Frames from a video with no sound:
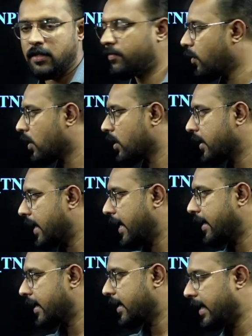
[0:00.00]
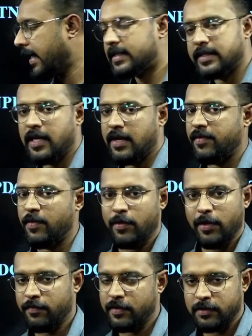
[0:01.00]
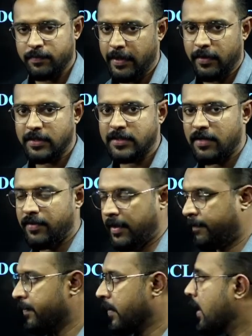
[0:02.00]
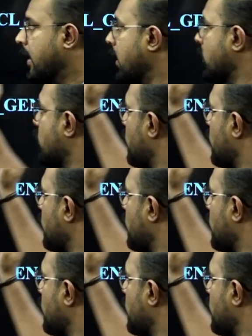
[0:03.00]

for taking each and every one of this particular survey. So